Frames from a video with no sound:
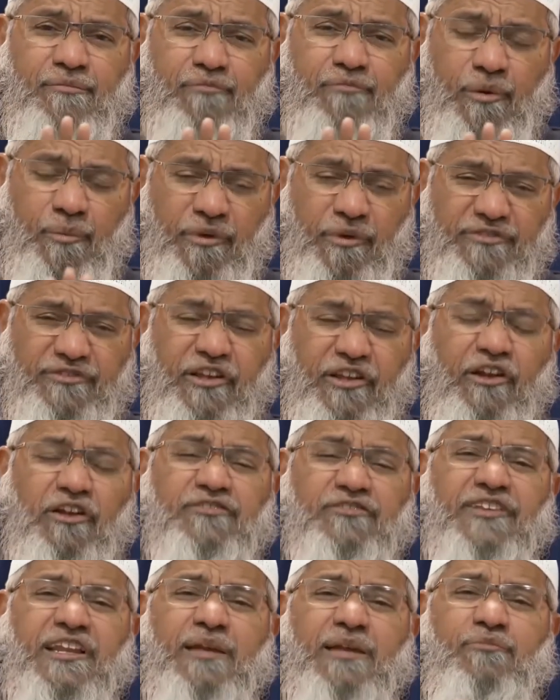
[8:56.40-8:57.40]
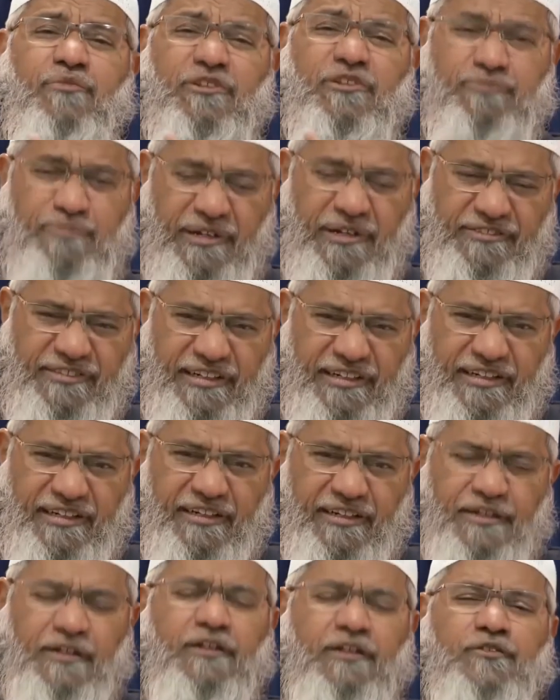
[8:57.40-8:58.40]
Muhammad sallallahu alayhi wa sallam was present.
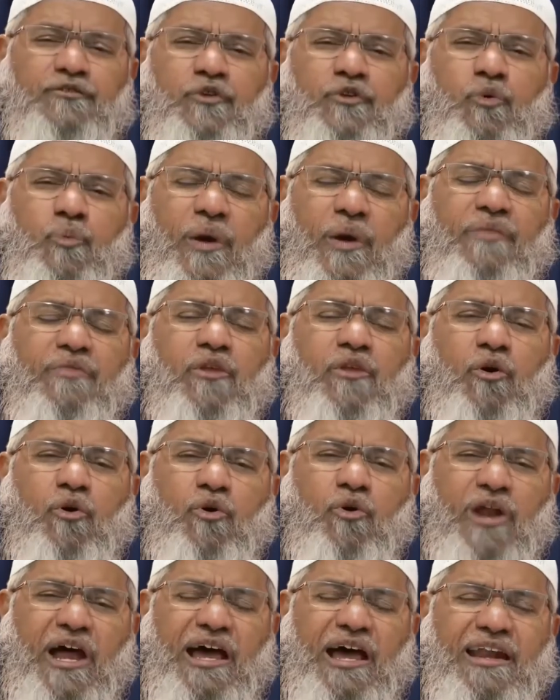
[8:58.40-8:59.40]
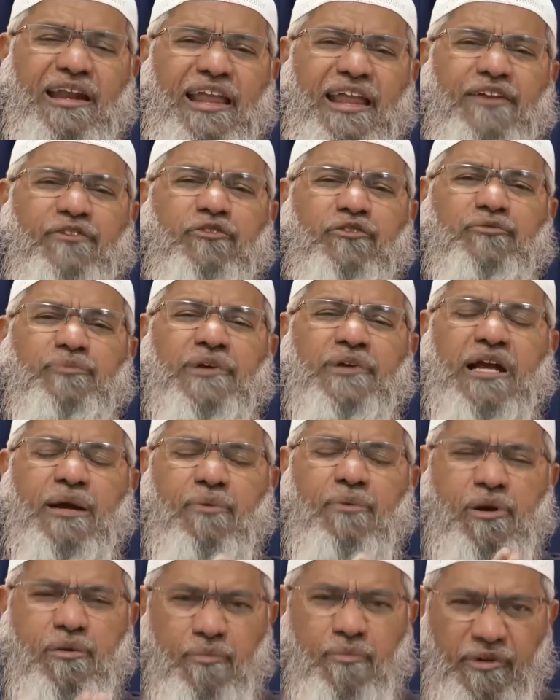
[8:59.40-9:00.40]
So when the Quran has to speak
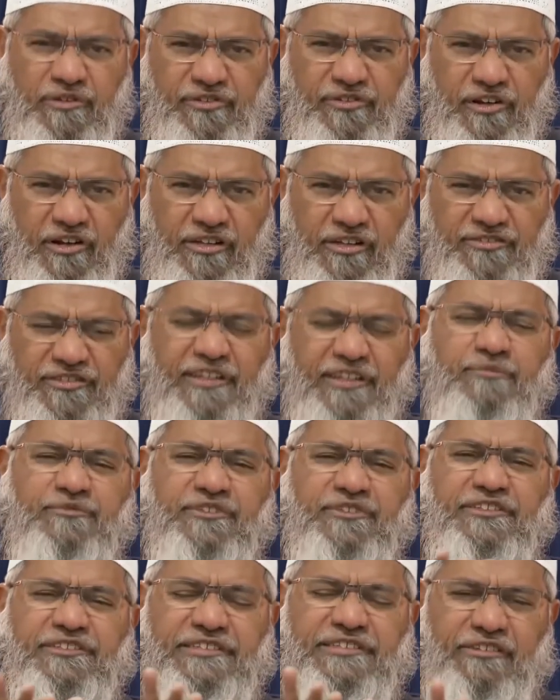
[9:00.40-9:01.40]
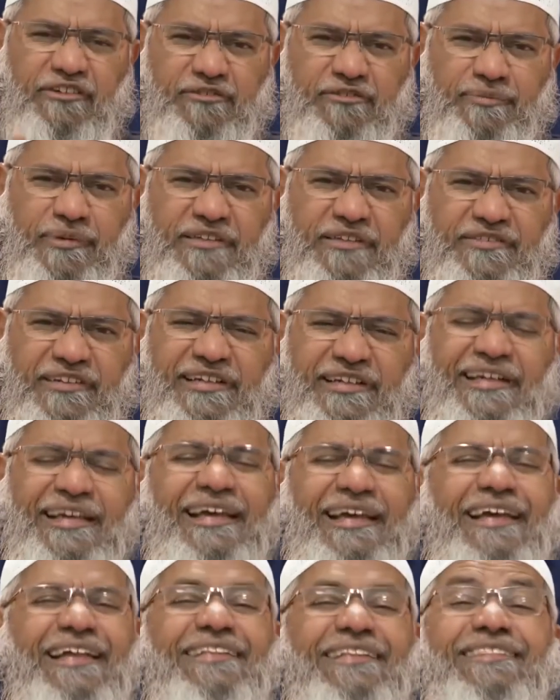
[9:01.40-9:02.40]
about Muhammad sallallahu alayhi wa sallam, since he was
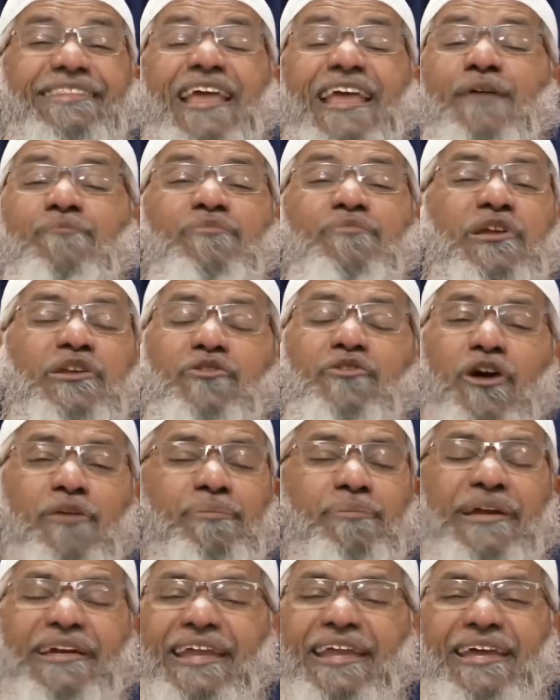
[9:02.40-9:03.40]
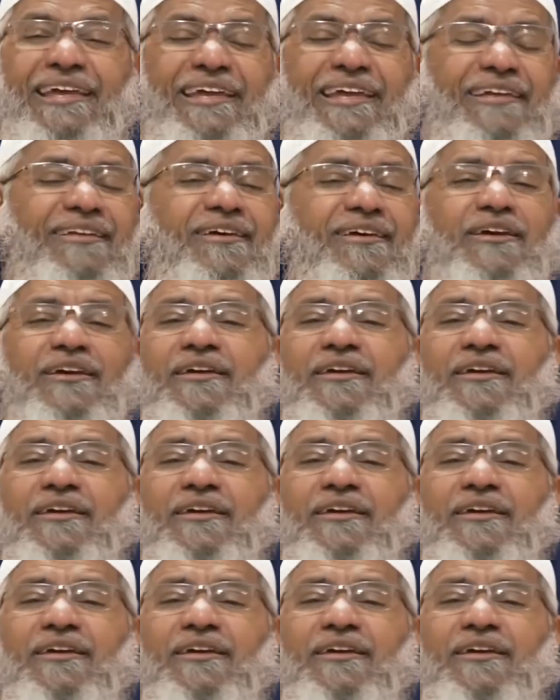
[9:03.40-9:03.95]
present, his name need not be taken.